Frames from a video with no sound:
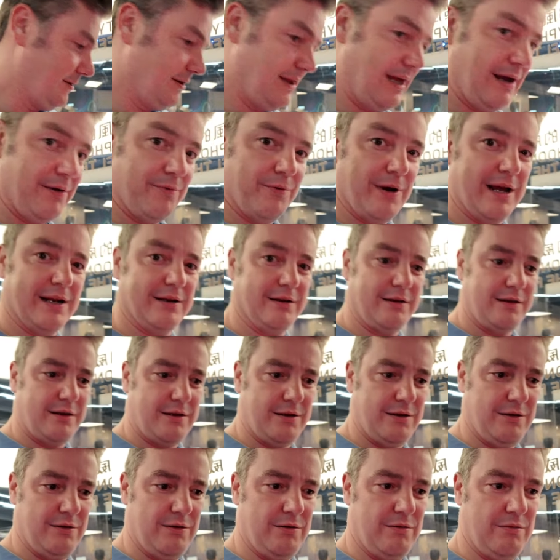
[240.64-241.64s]
so that went
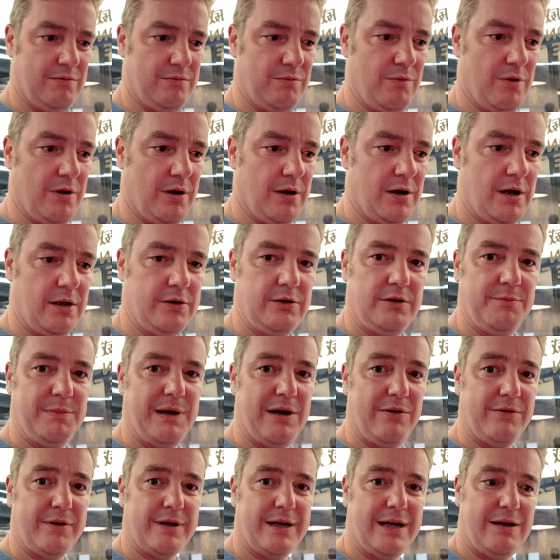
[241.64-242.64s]
to, what, 100
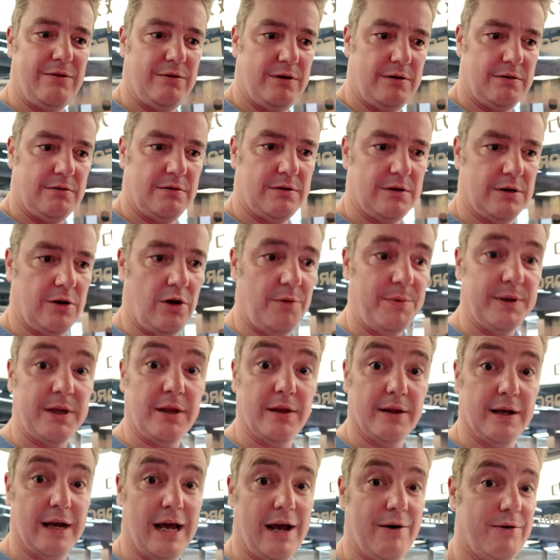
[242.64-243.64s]
miles an hour?
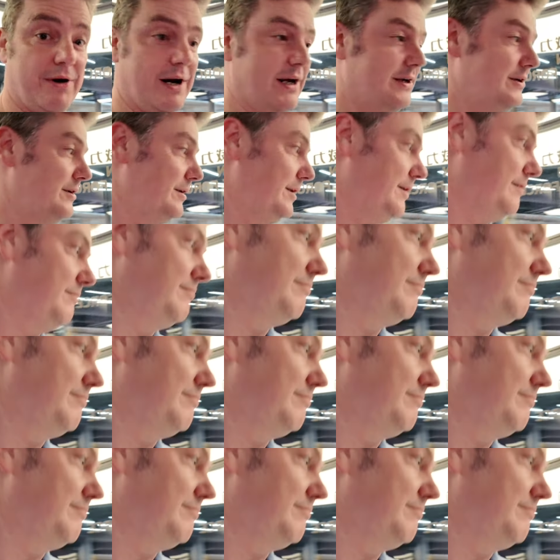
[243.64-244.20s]
100 an hour, I think.